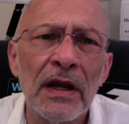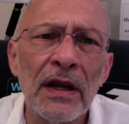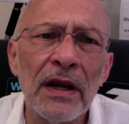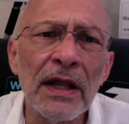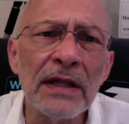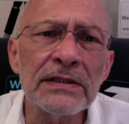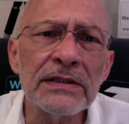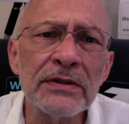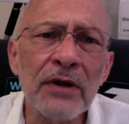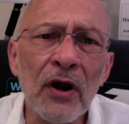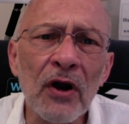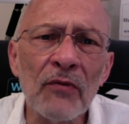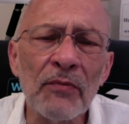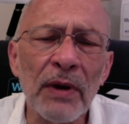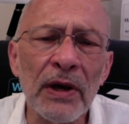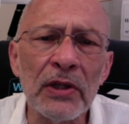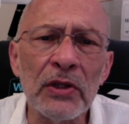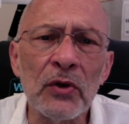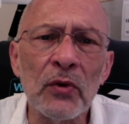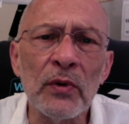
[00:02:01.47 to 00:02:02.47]
Let's start
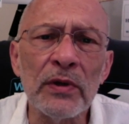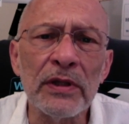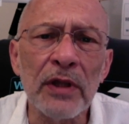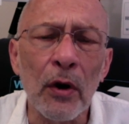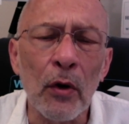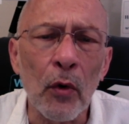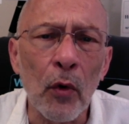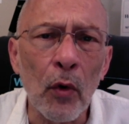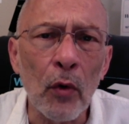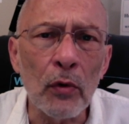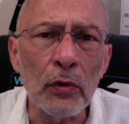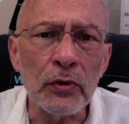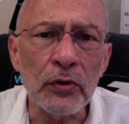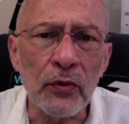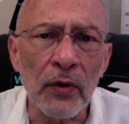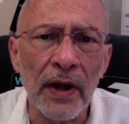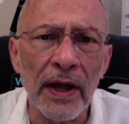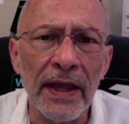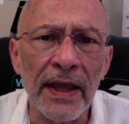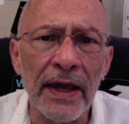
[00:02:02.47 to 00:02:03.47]
by doing the whole
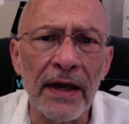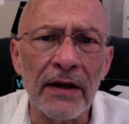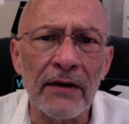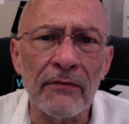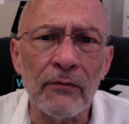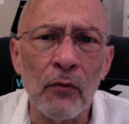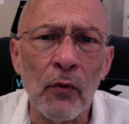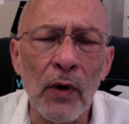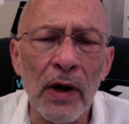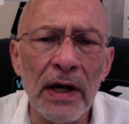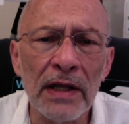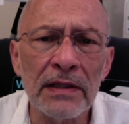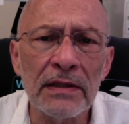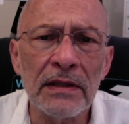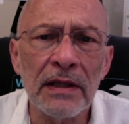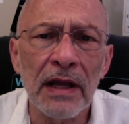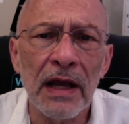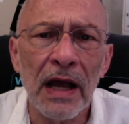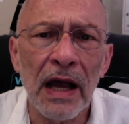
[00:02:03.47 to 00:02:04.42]
triad of what,